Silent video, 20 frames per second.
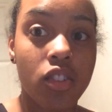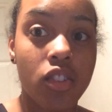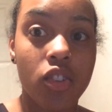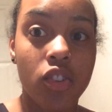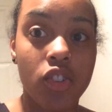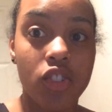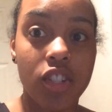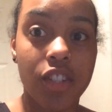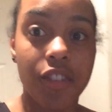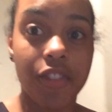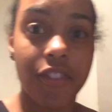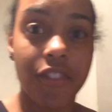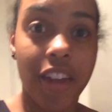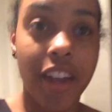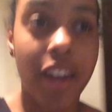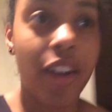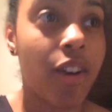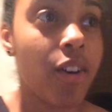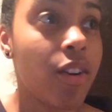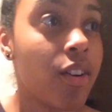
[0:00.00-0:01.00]
Joint just
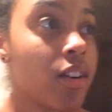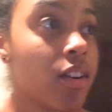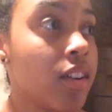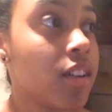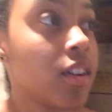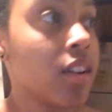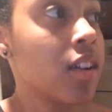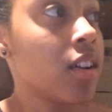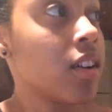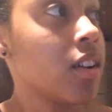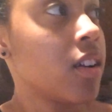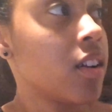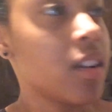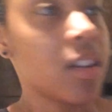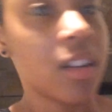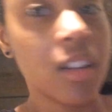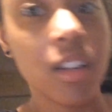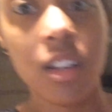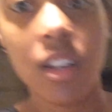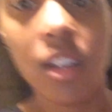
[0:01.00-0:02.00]
fell.
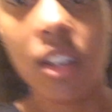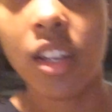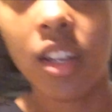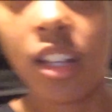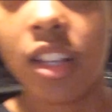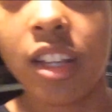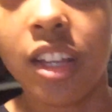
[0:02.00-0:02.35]
You gotta